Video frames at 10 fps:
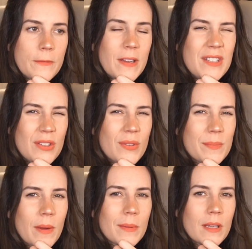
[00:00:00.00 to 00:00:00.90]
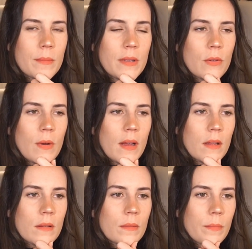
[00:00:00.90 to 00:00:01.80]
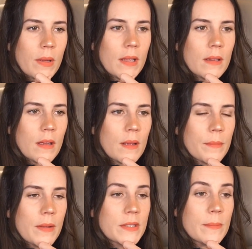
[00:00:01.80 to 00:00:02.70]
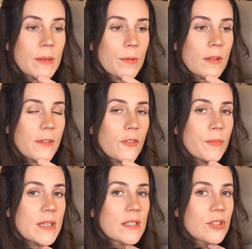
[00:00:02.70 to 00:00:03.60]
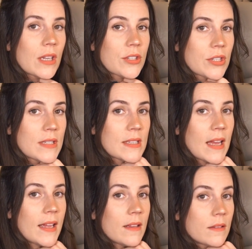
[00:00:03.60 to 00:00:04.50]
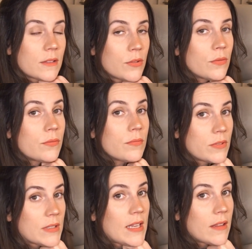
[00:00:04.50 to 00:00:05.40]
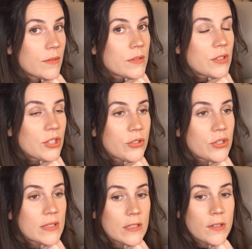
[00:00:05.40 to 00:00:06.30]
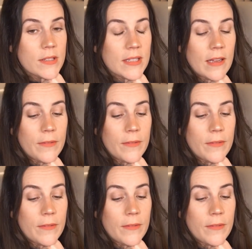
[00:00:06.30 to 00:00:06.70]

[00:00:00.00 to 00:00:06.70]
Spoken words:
If I do, it's probably going to be a while, but some people have given me suggestions. I do take those suggestions seriously.